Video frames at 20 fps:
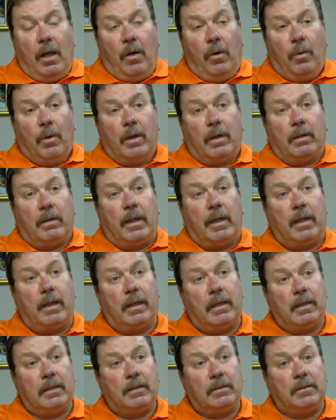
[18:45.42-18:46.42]
Well,
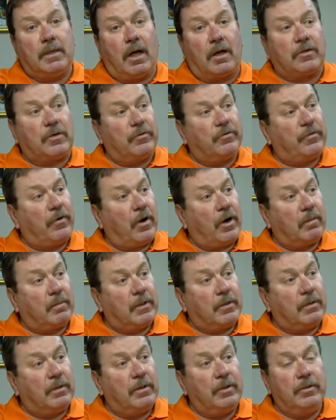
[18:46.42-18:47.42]
Dr.
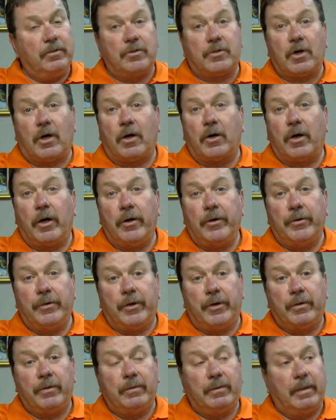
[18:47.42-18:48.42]
Farber, who's our
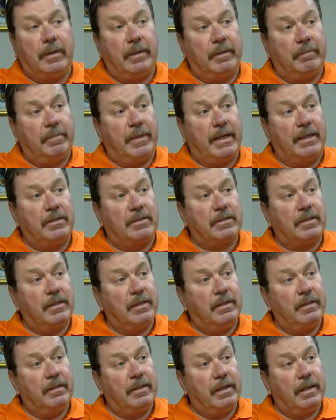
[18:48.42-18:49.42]
owner based
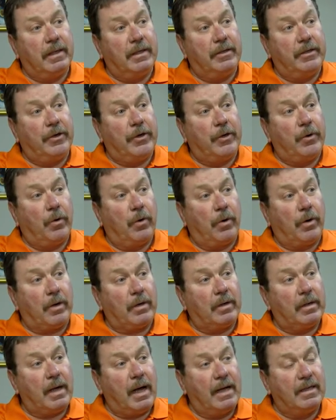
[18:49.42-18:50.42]
in New
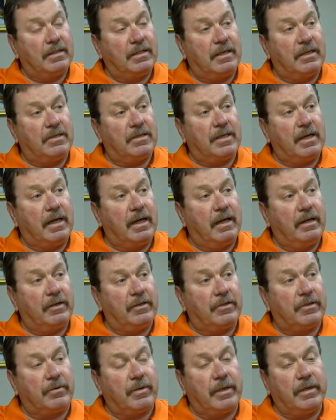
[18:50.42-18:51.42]
York, ICC
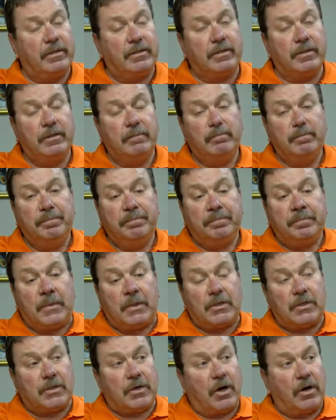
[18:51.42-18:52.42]
Industries,
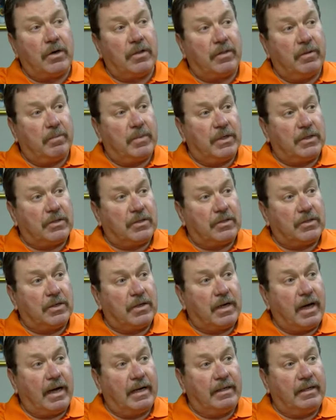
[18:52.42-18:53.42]
started the business
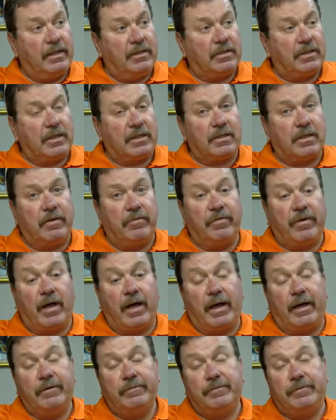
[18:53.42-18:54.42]
in
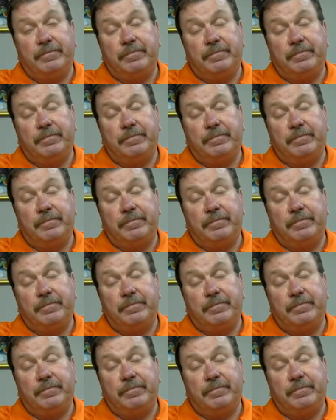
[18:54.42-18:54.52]
1965.